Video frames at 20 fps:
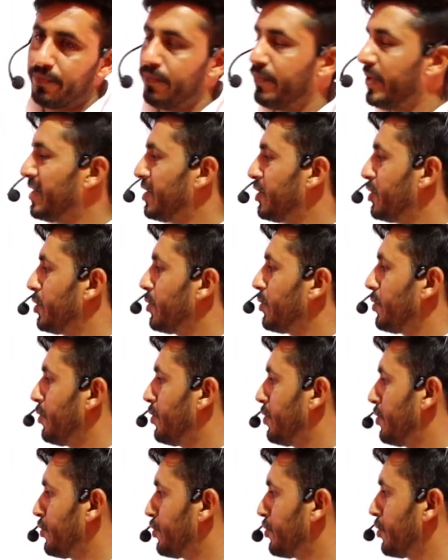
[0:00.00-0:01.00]
but you
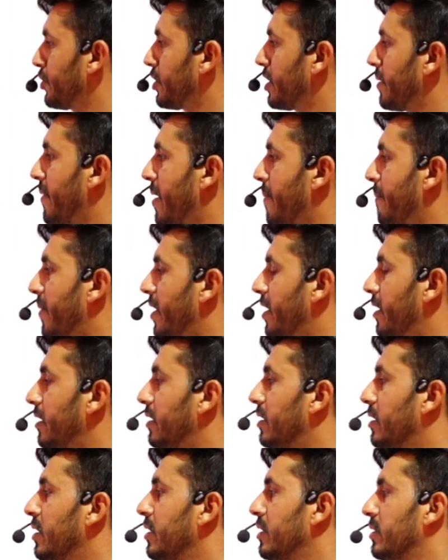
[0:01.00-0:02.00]
should
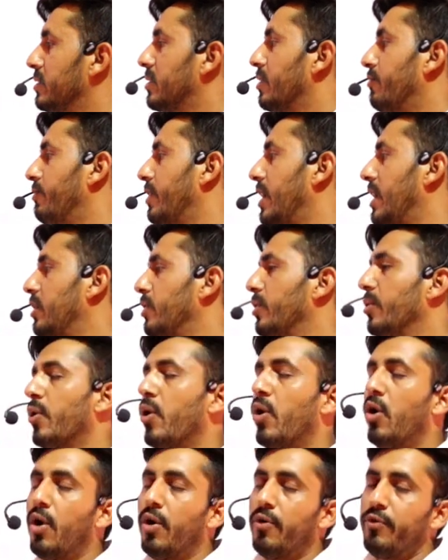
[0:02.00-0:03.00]
remember the value
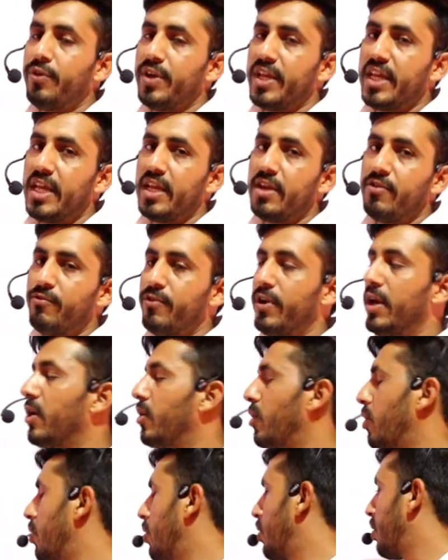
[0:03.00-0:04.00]
of e will
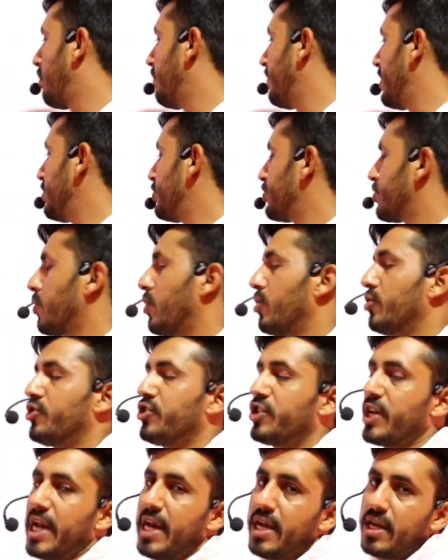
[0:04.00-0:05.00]
always
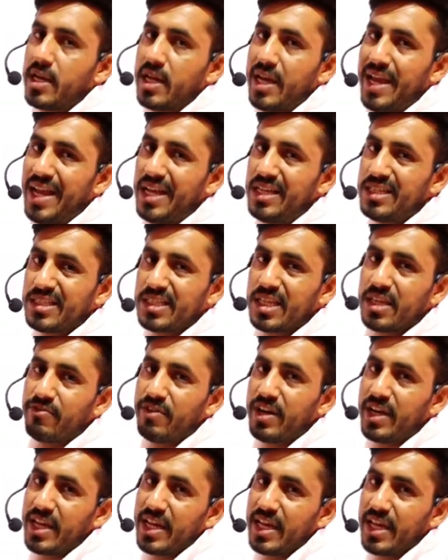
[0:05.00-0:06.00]
constant, as
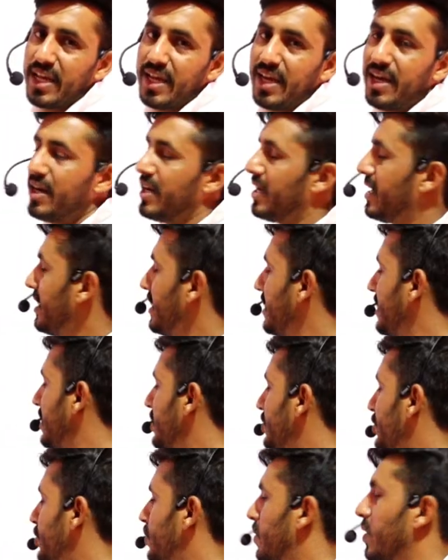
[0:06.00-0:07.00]
given here e
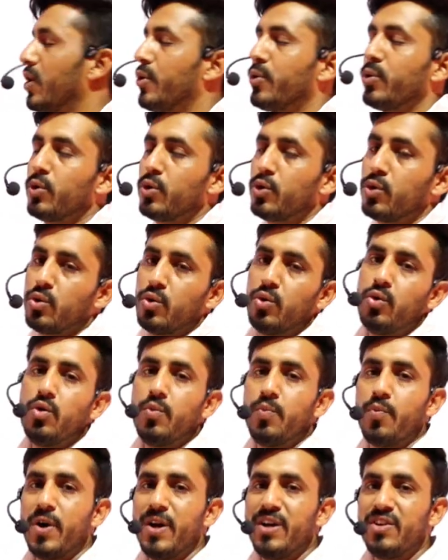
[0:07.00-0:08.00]
is equal to
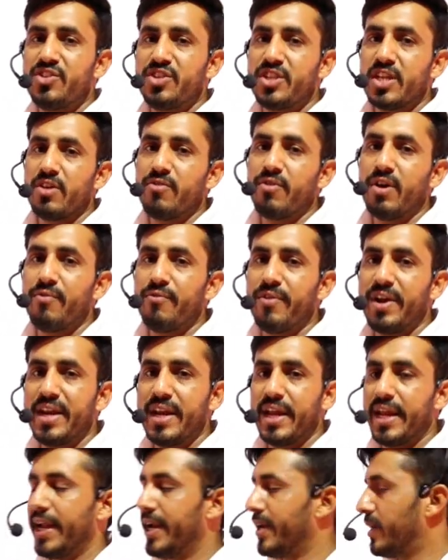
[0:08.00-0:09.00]

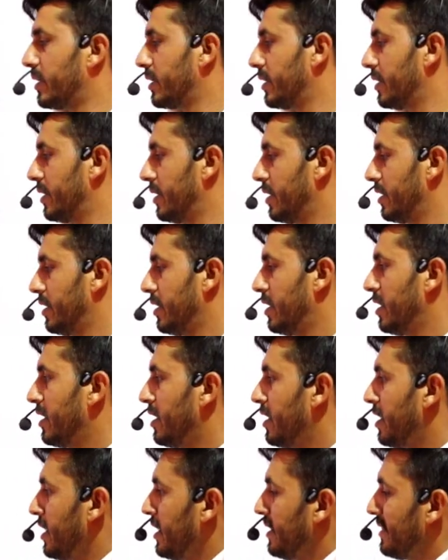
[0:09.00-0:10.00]
2.718.
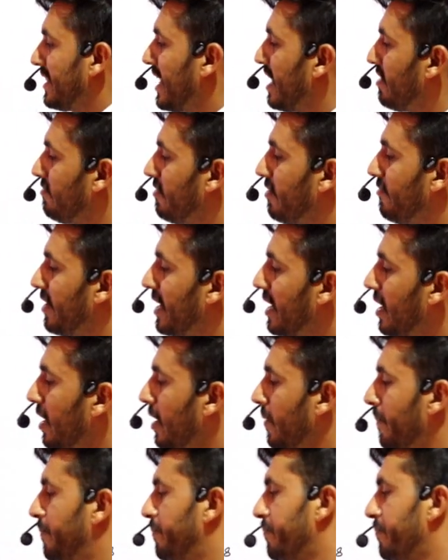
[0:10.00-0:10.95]
Then we will